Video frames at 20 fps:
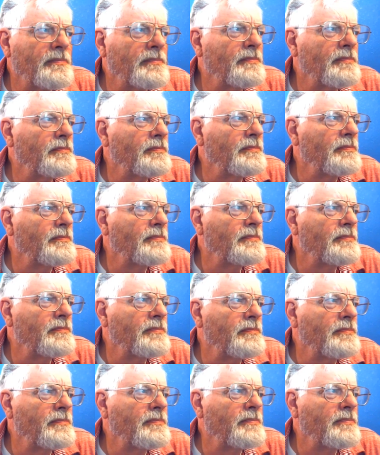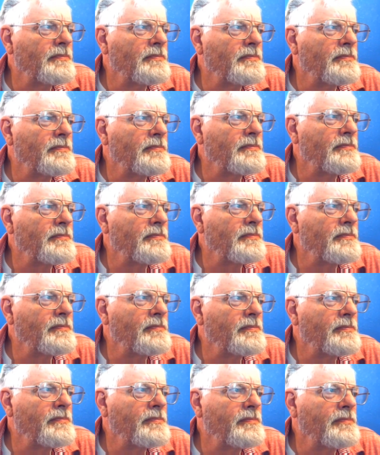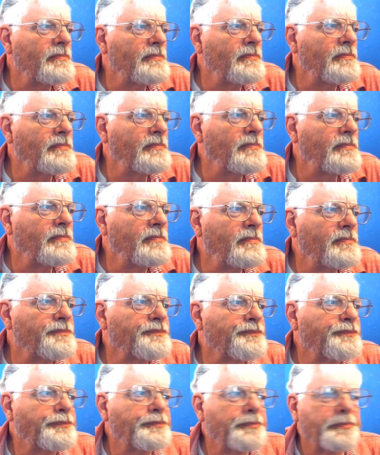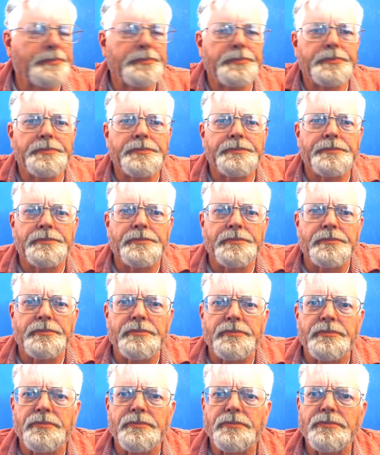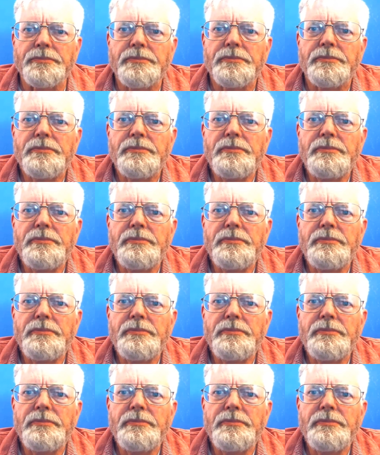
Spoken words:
Nothing is said.